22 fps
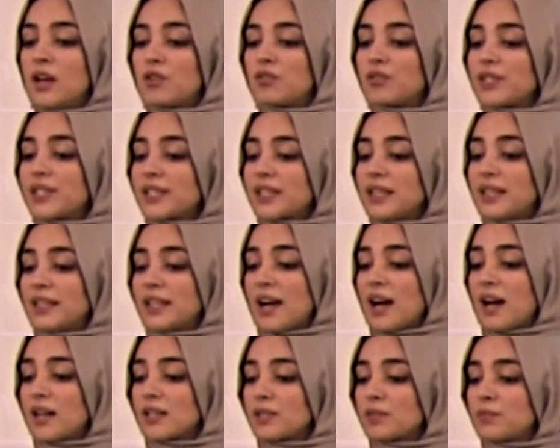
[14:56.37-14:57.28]
recently
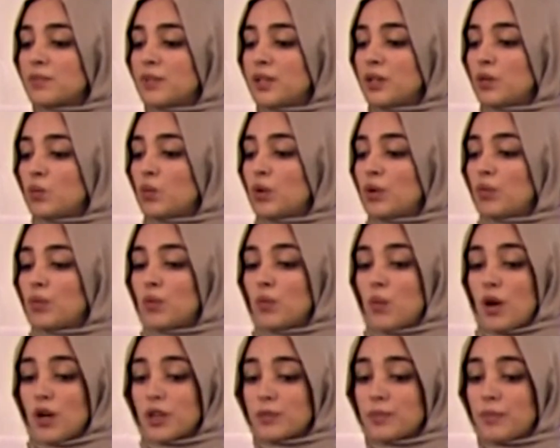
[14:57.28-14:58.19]
asked me when
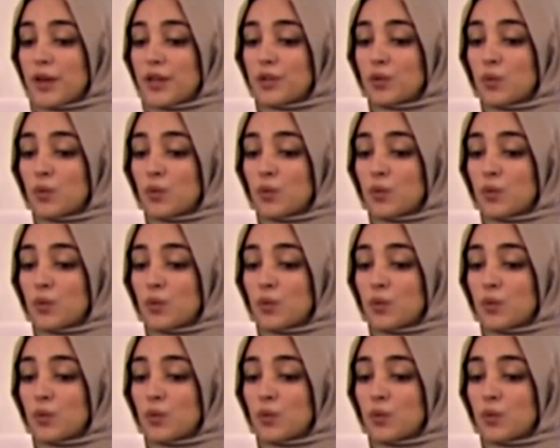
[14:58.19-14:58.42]
we walked by